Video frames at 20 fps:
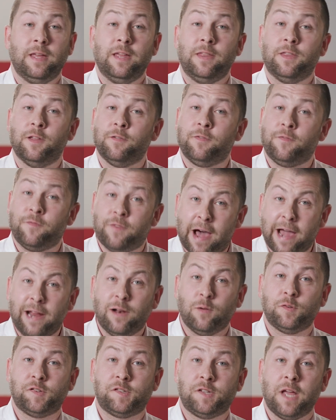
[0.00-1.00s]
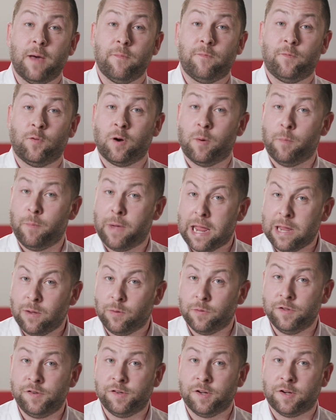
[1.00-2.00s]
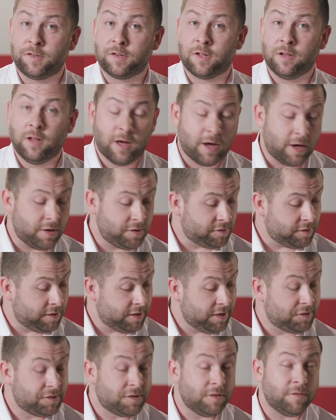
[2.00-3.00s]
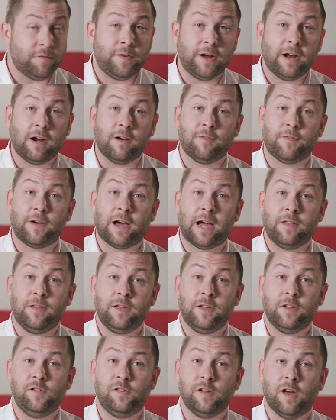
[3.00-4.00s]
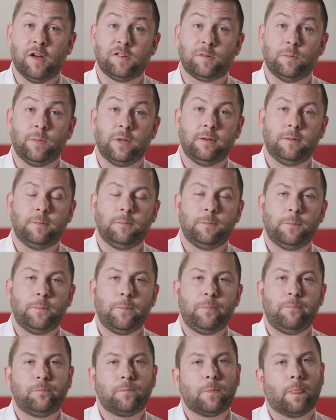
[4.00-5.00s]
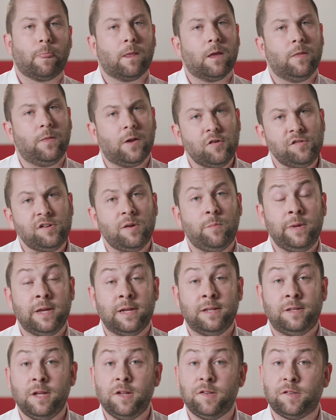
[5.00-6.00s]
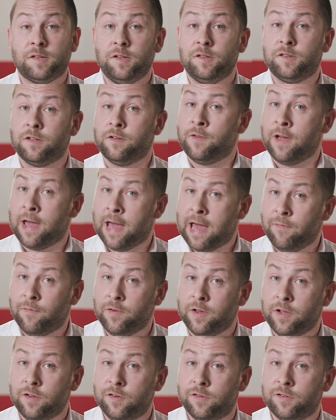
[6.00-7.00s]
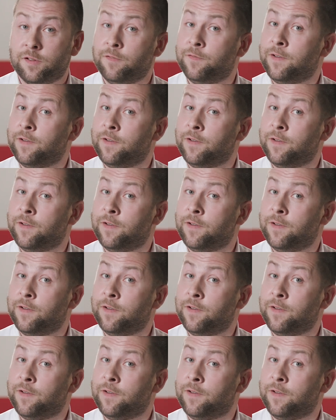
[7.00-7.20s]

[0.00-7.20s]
The final step for a manual adjust clutch is to verify the adjustment. There should be a distance of 1/2" to